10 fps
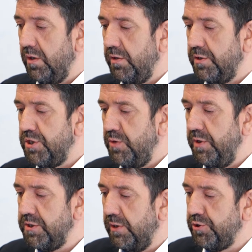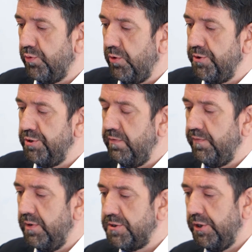The term intellectual property
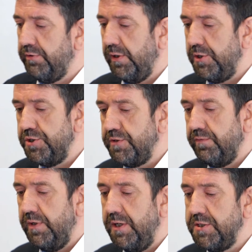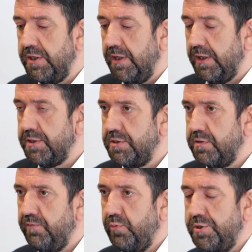refers to creations of the intellect
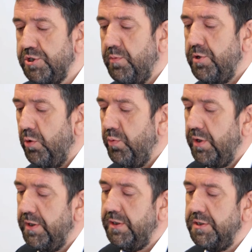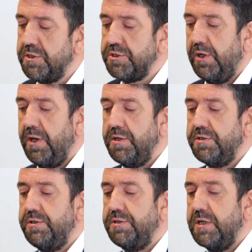for which a monopoly is assigned
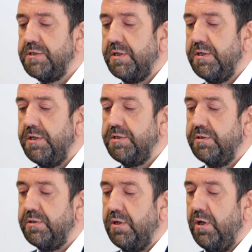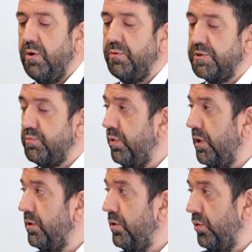to designated owners
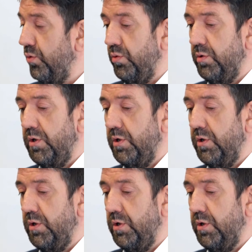by law.